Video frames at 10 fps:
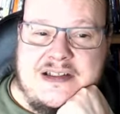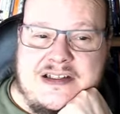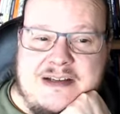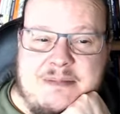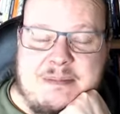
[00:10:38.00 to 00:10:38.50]

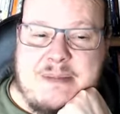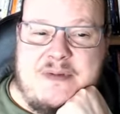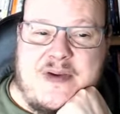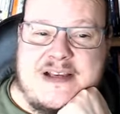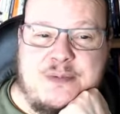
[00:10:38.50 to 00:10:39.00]
Maybe
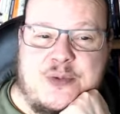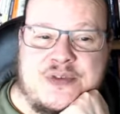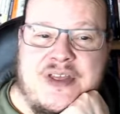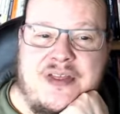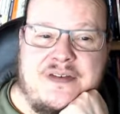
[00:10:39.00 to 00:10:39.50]
Facebook was
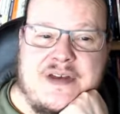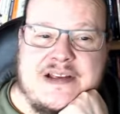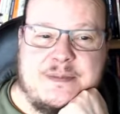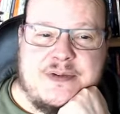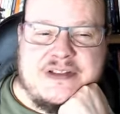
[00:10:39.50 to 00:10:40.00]
the
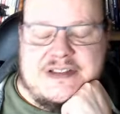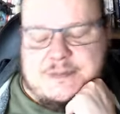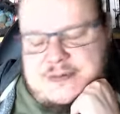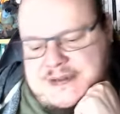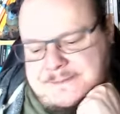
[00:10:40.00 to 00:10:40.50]
Facebook at this
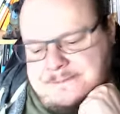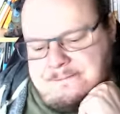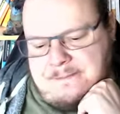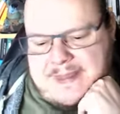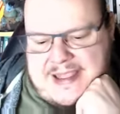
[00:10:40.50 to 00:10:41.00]
point.
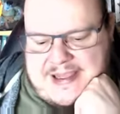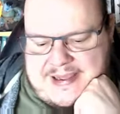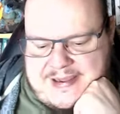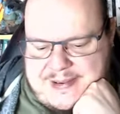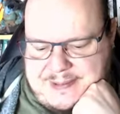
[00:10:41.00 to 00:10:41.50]

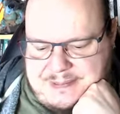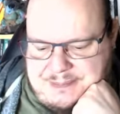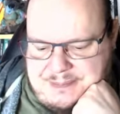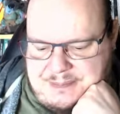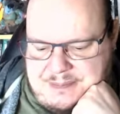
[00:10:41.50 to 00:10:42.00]

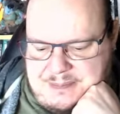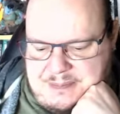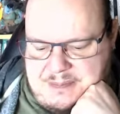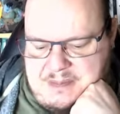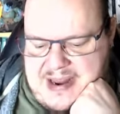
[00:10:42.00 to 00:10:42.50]
And
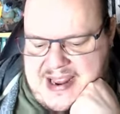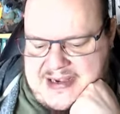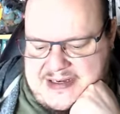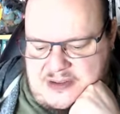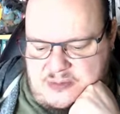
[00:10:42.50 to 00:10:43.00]

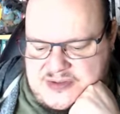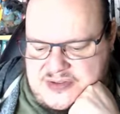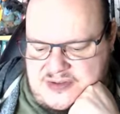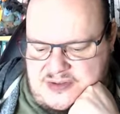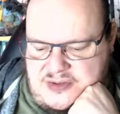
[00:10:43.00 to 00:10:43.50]
it looks
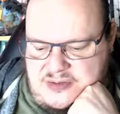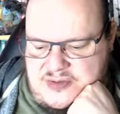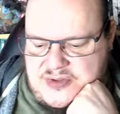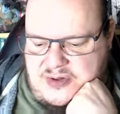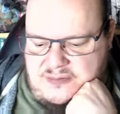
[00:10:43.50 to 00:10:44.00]
at the
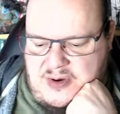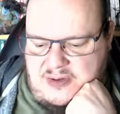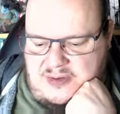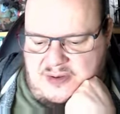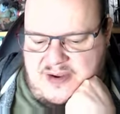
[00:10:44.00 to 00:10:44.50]
use of
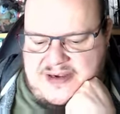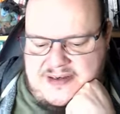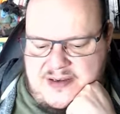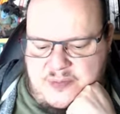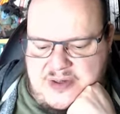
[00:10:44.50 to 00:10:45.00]
online and
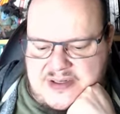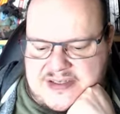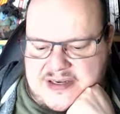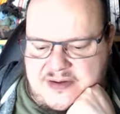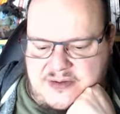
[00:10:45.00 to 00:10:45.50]
network
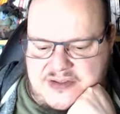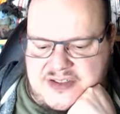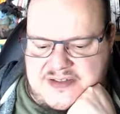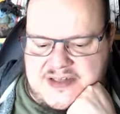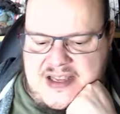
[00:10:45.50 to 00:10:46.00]

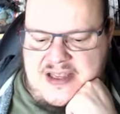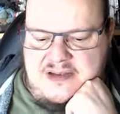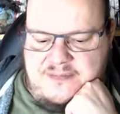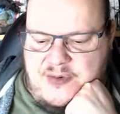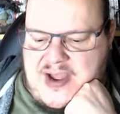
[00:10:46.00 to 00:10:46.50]
technologies
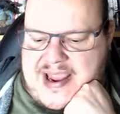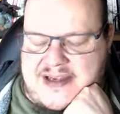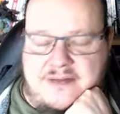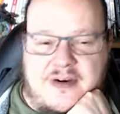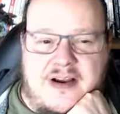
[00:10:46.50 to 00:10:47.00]
for
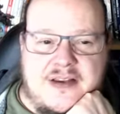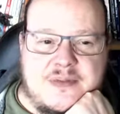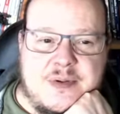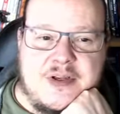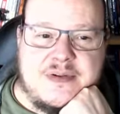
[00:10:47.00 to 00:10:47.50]
anti-violence
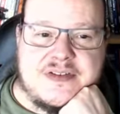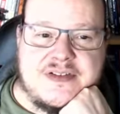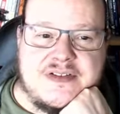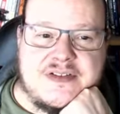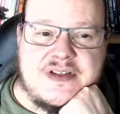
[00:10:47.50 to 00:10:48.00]
purposes.